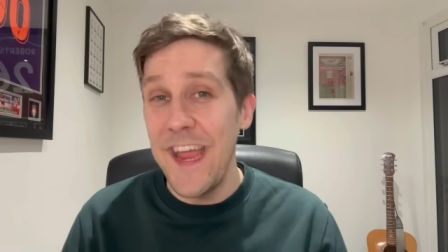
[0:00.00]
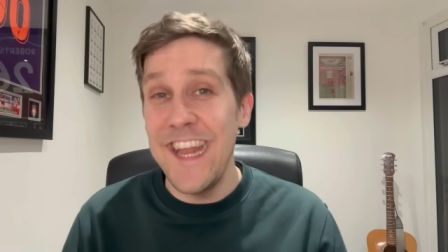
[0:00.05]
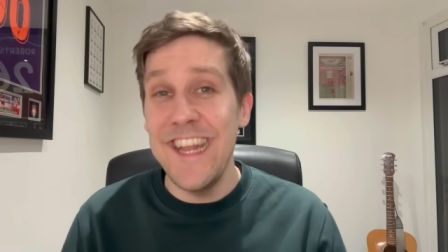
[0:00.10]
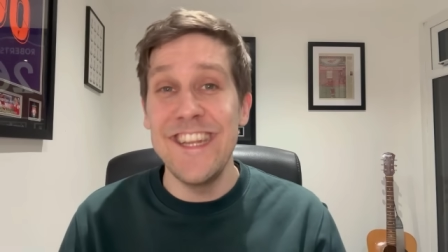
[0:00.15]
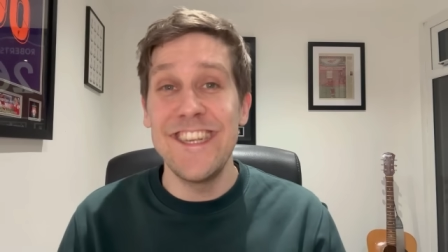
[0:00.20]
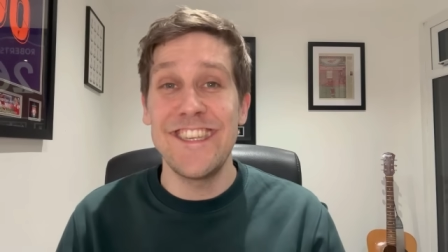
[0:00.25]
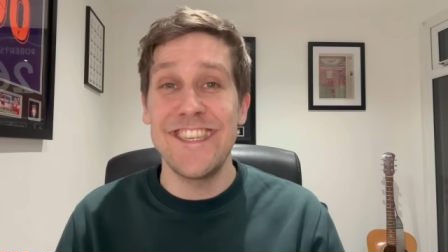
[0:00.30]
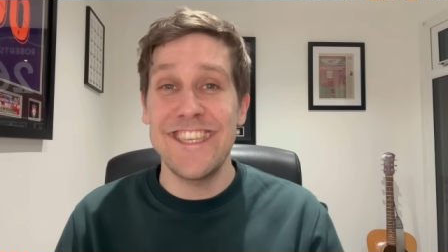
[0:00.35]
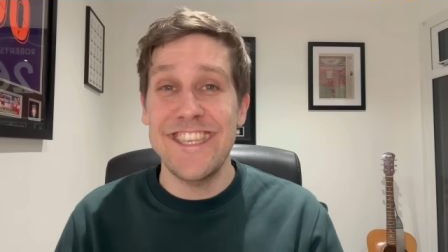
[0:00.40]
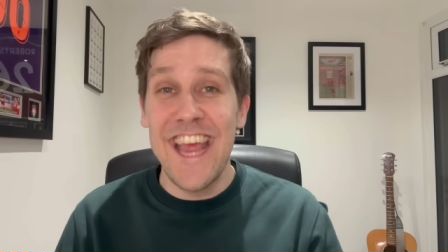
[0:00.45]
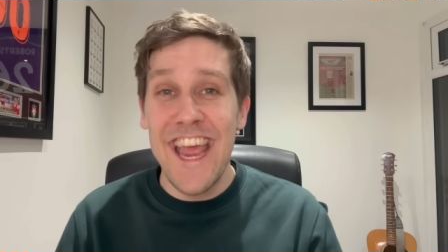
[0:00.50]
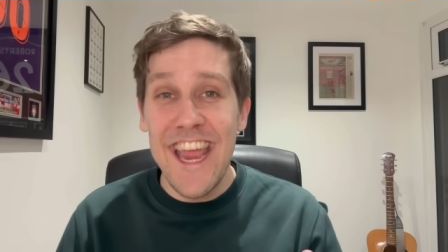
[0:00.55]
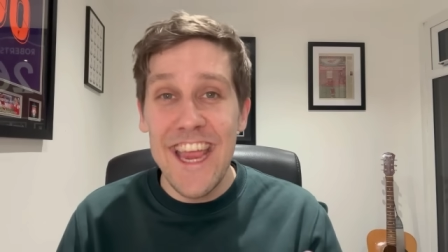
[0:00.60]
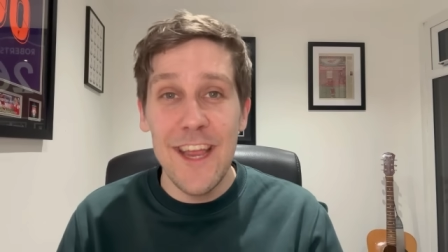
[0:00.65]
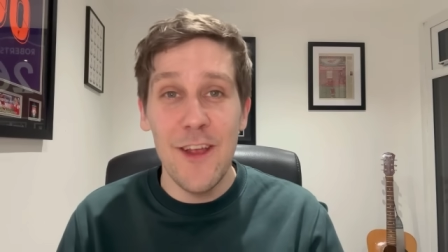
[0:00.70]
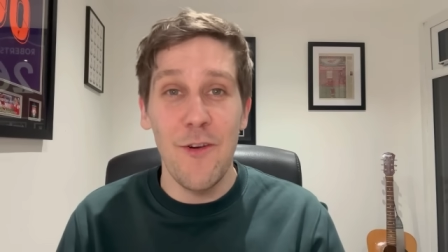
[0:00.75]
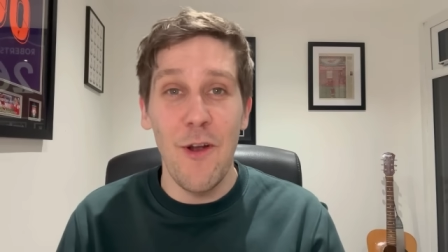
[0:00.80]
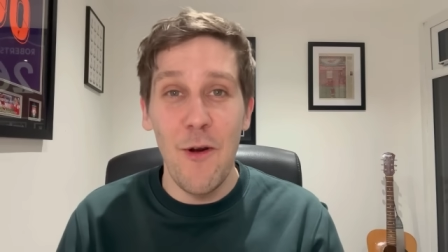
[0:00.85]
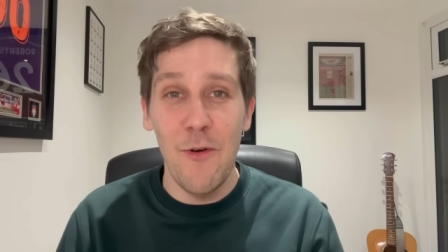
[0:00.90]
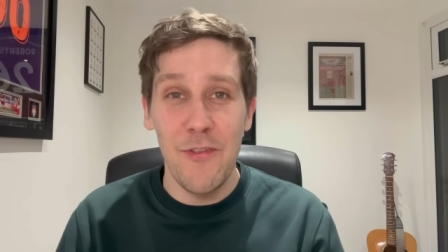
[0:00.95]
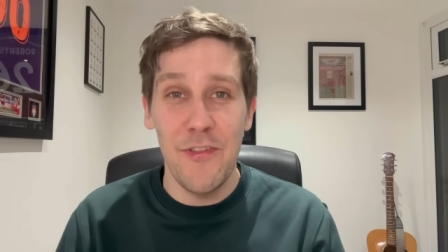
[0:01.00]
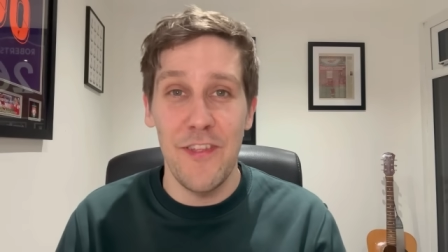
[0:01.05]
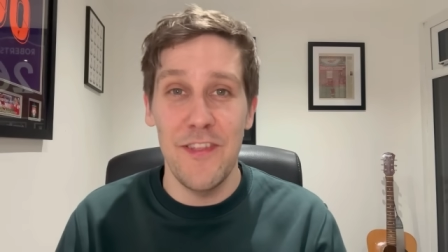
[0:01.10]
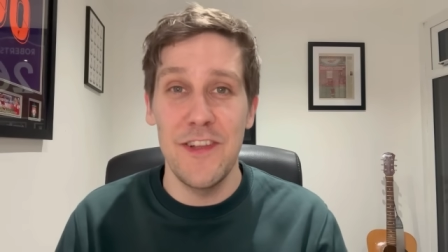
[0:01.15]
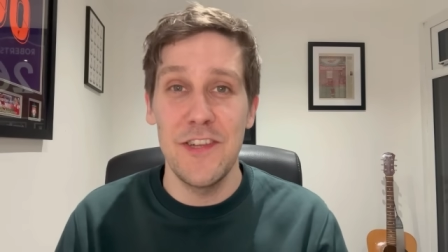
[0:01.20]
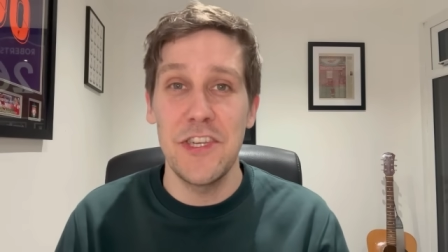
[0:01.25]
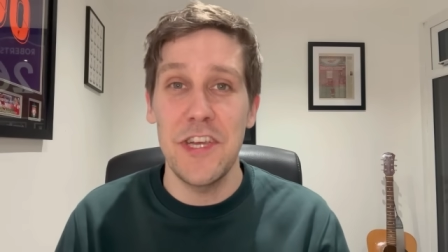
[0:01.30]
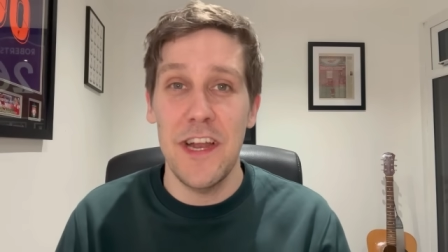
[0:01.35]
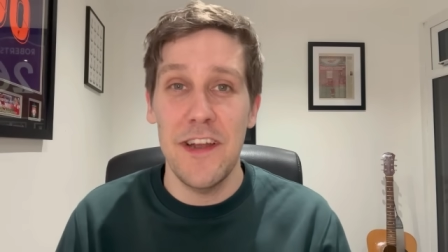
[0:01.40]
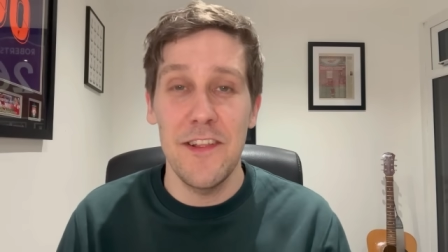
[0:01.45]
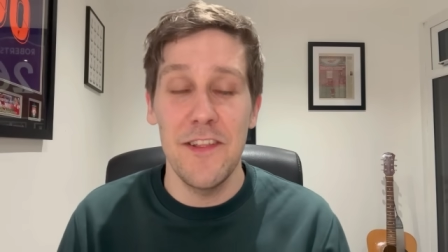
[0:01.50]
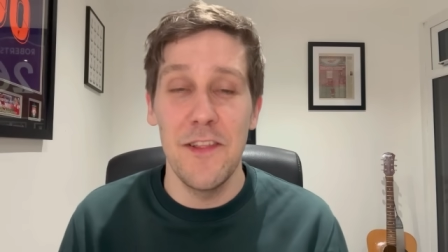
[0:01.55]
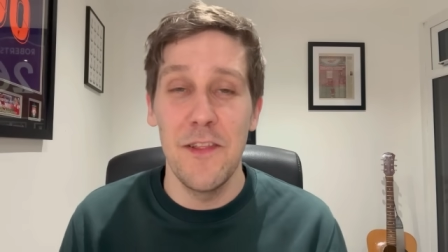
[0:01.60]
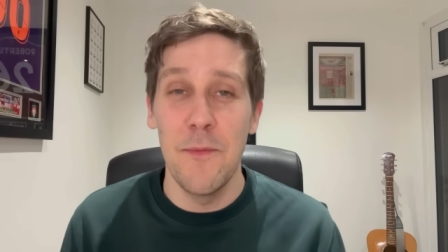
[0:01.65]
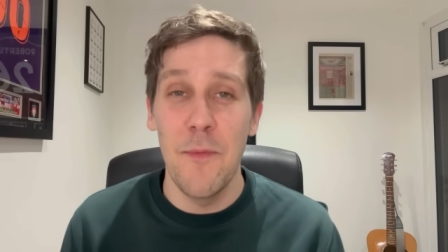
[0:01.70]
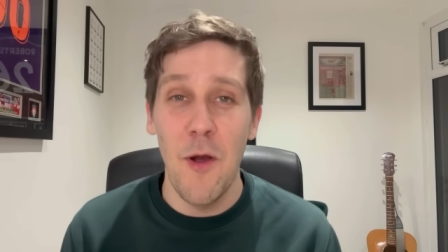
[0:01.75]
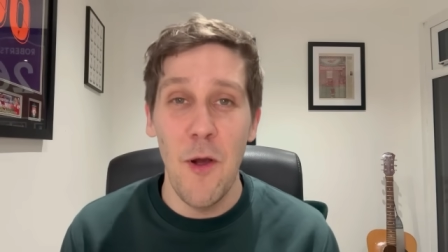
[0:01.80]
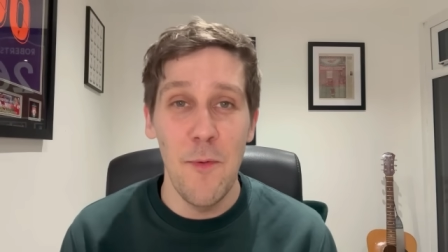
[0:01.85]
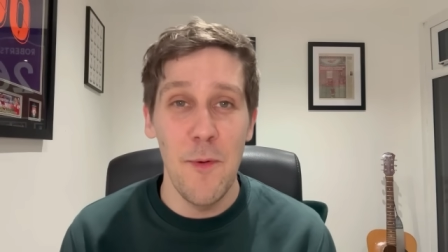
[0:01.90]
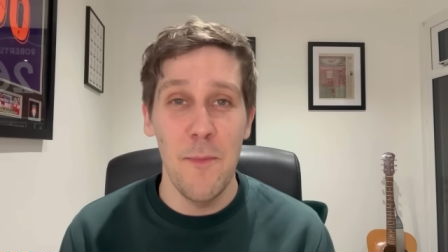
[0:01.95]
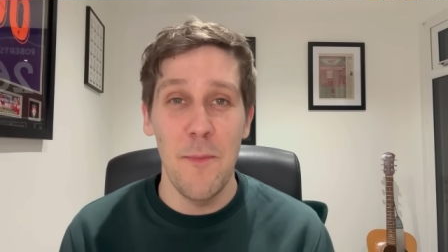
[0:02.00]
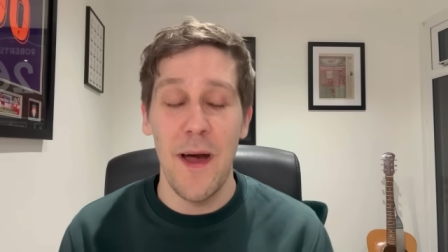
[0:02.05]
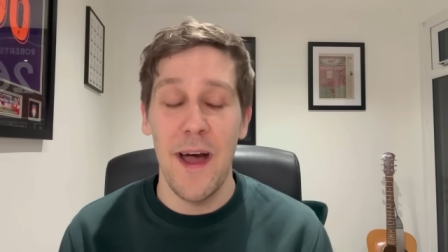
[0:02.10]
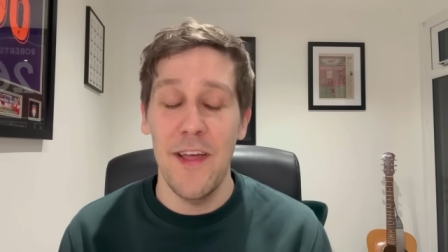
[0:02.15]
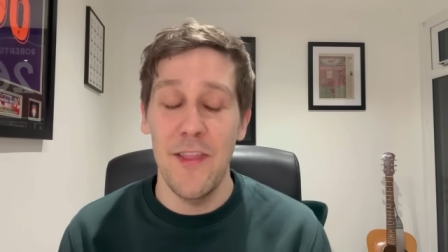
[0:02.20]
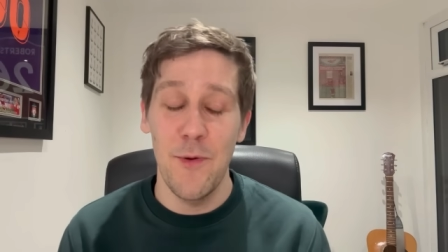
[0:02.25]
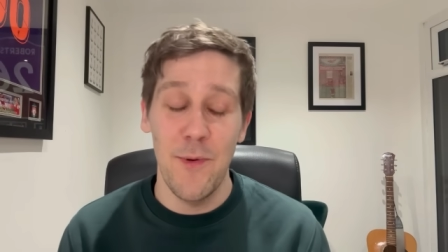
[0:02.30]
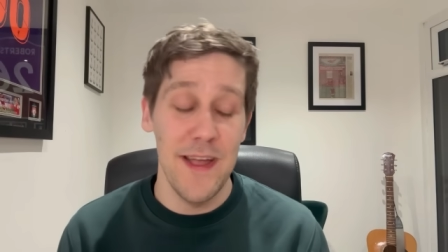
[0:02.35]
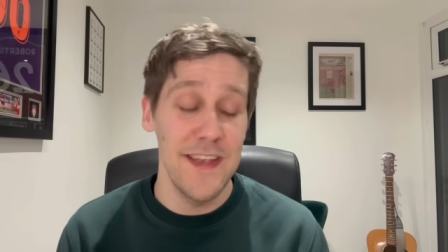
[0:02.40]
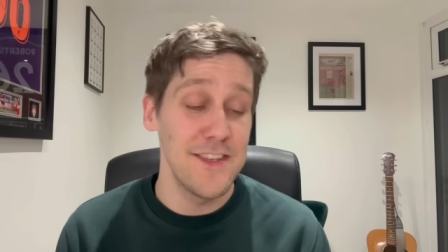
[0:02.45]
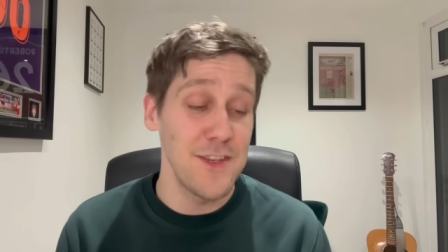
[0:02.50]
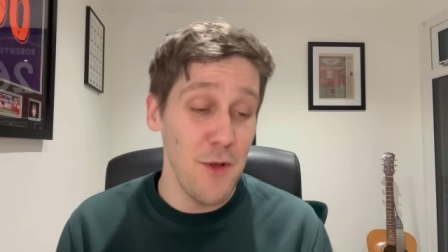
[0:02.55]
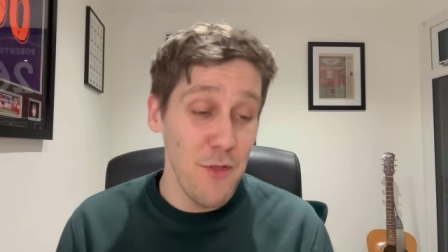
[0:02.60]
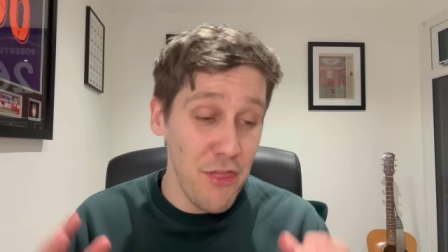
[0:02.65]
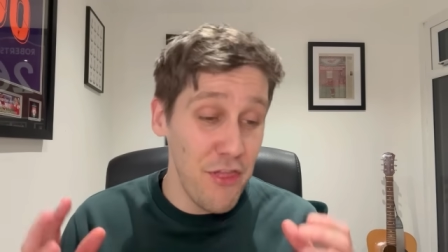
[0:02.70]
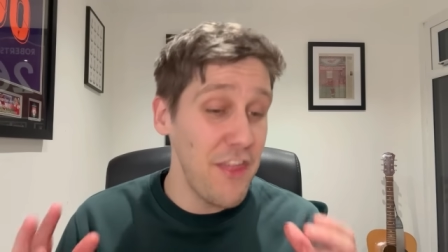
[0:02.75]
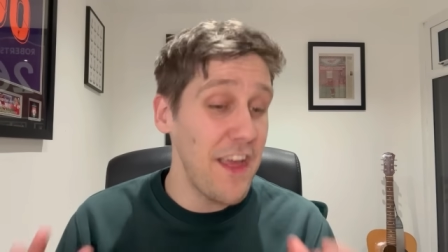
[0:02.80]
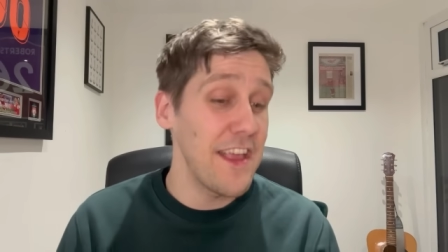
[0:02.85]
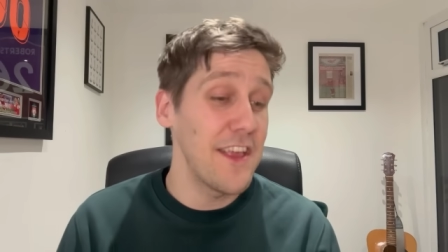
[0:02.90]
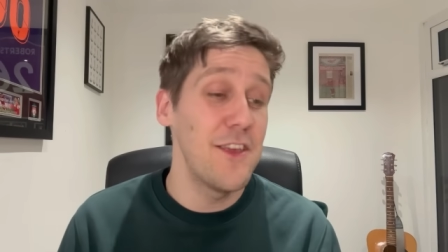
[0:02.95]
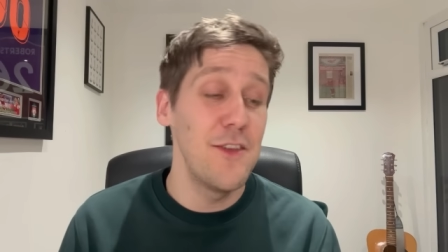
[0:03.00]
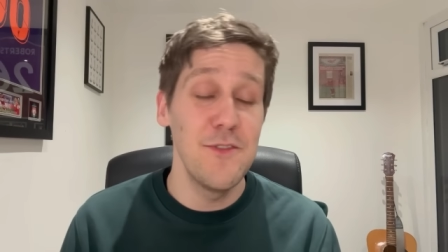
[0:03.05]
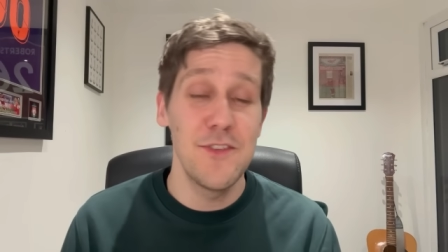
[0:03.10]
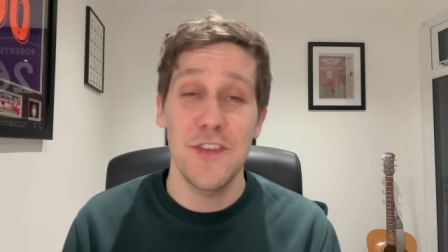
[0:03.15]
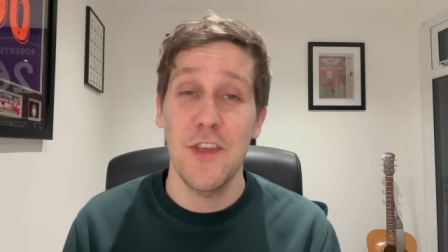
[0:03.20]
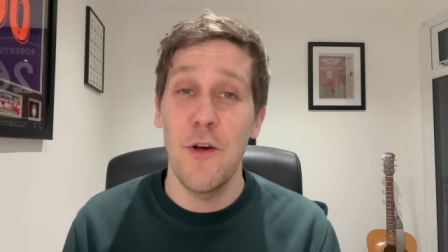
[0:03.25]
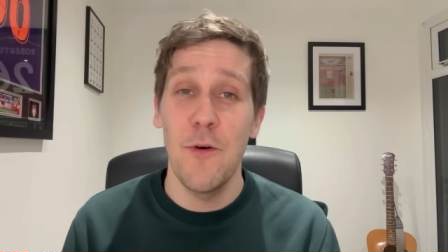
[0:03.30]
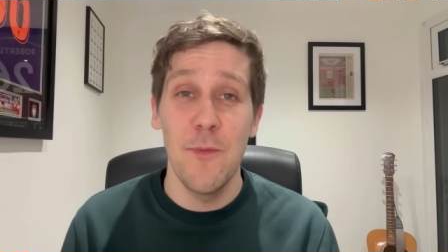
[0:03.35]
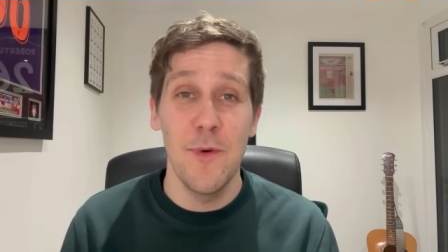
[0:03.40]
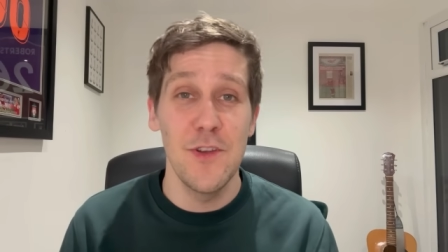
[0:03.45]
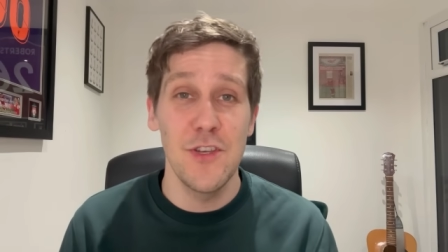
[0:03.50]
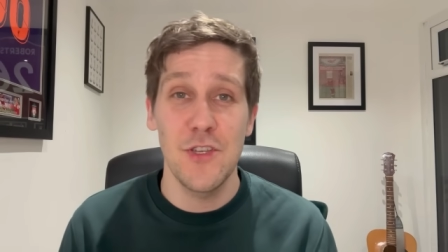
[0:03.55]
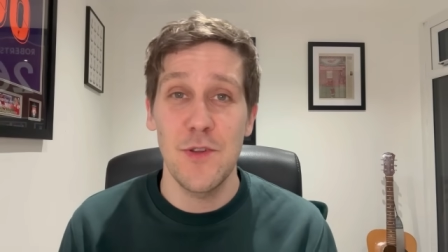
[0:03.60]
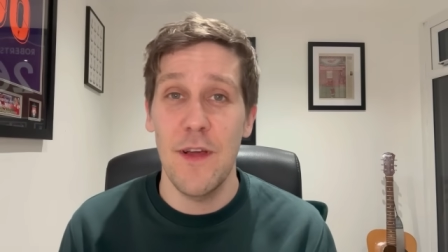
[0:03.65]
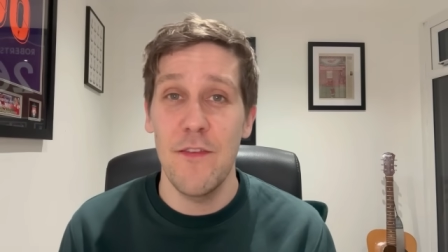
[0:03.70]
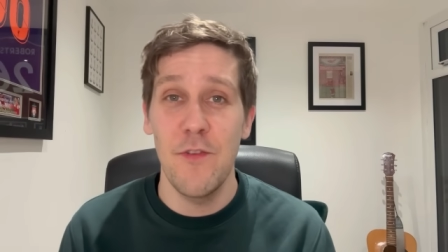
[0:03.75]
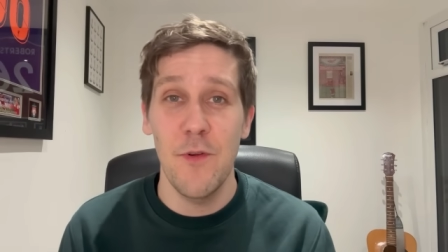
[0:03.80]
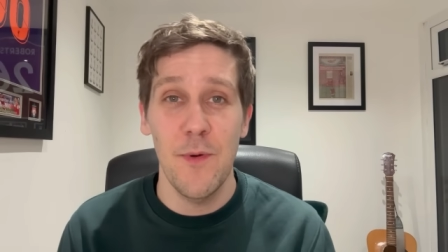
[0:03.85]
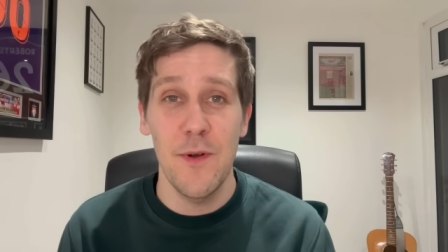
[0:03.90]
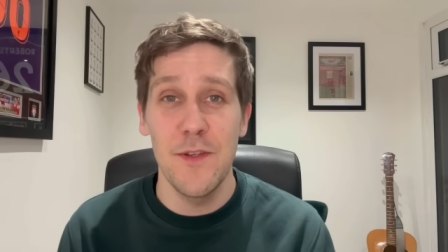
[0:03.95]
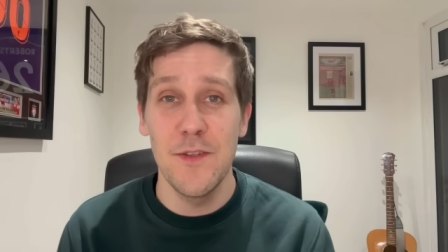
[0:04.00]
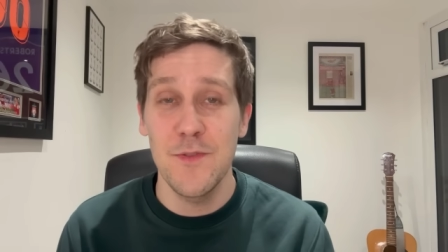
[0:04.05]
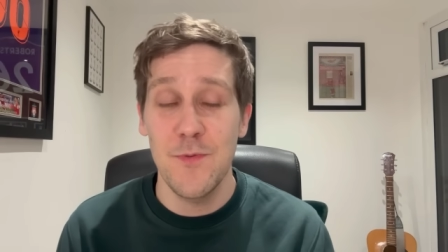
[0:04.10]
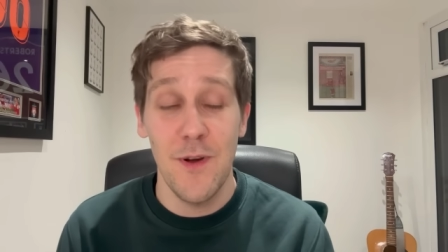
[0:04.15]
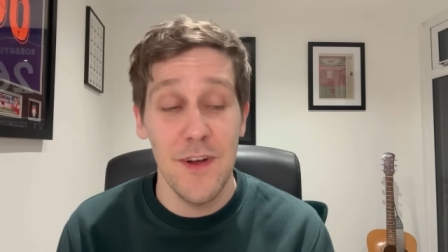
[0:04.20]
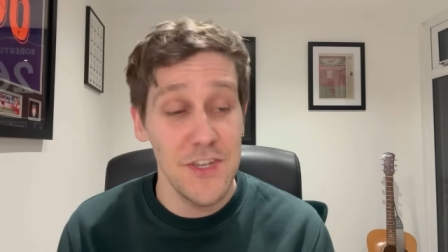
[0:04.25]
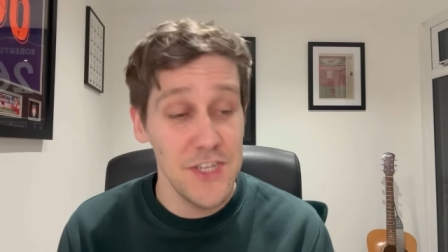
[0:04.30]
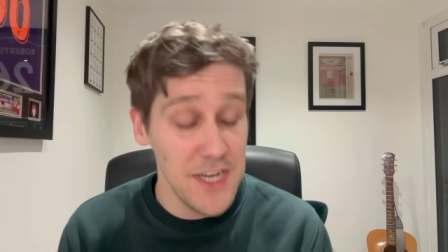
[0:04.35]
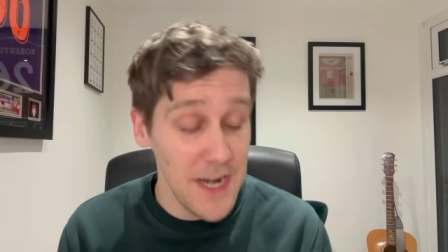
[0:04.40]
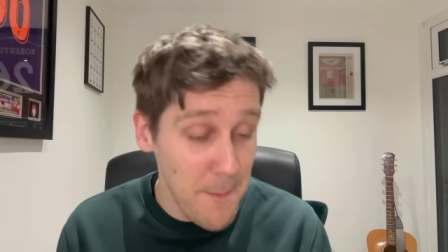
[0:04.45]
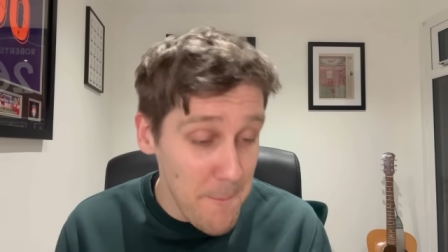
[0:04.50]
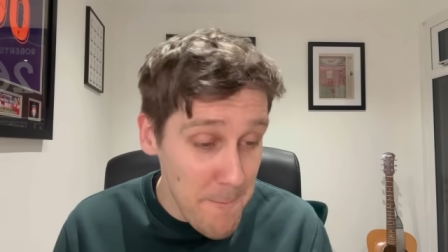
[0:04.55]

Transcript: insane growth on the channel at the moment, by the way, so thank you so much to everyone who's watching.